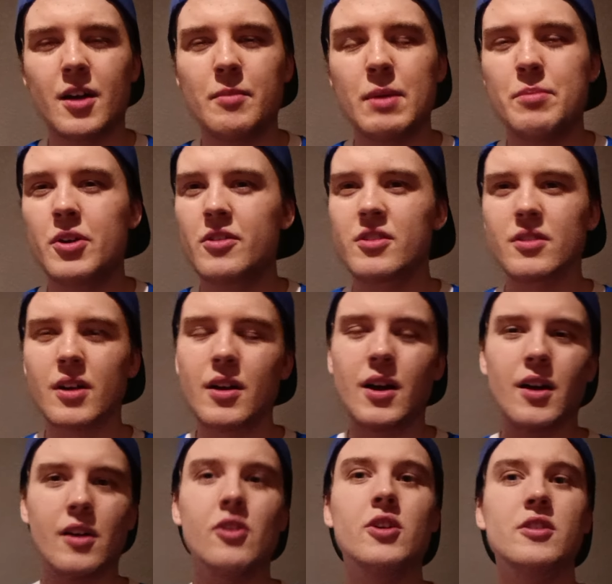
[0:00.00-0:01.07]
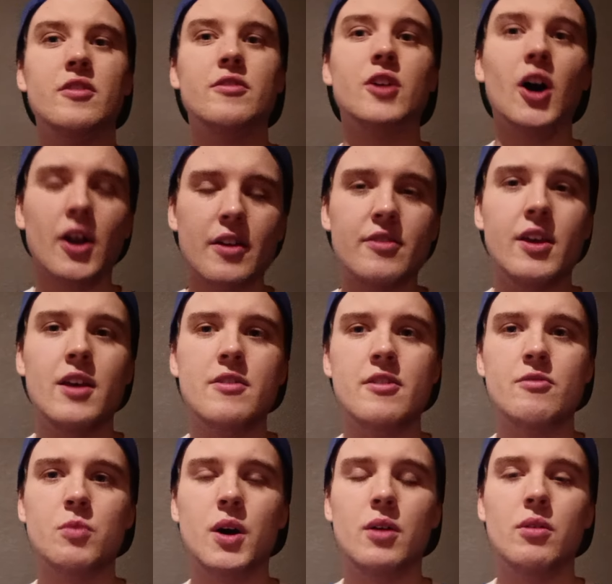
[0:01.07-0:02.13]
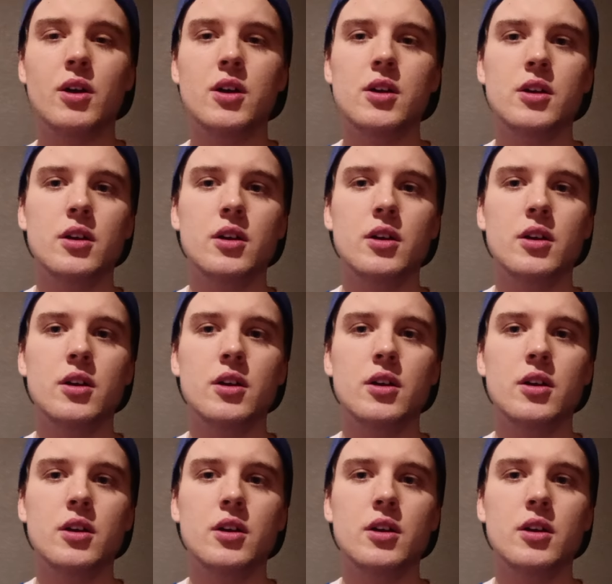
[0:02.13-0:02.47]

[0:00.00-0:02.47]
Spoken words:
I mean, because look at the start of the season as well.